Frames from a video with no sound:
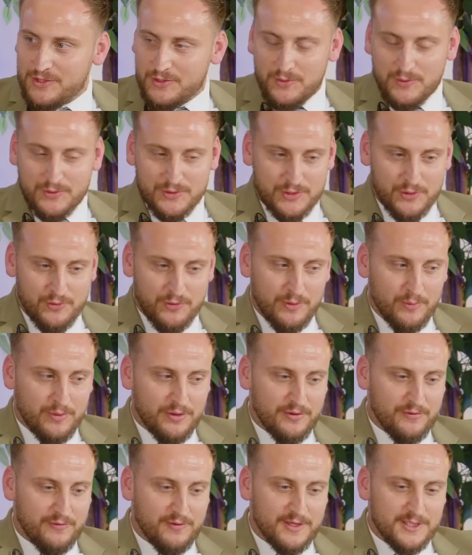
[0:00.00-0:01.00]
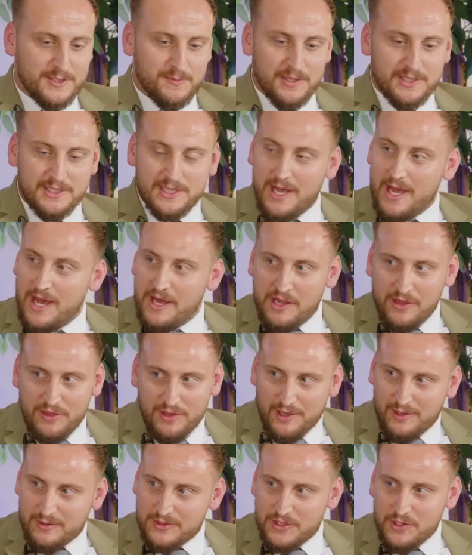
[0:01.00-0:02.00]
still touring with The Fizz, but is there
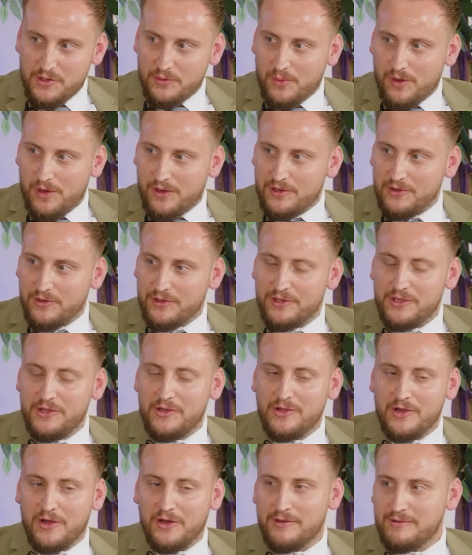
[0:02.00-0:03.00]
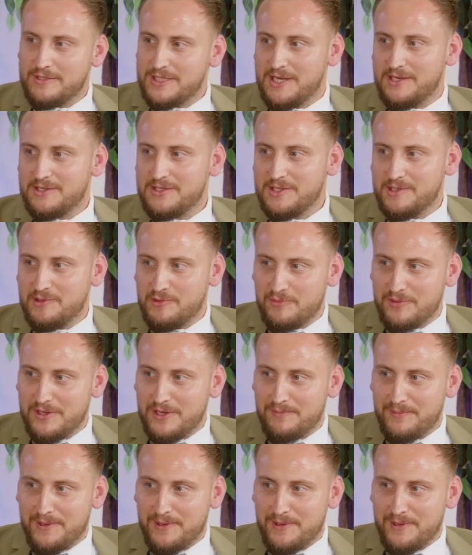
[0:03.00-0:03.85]
anything else that you're working on that you can kind of tell us a little bit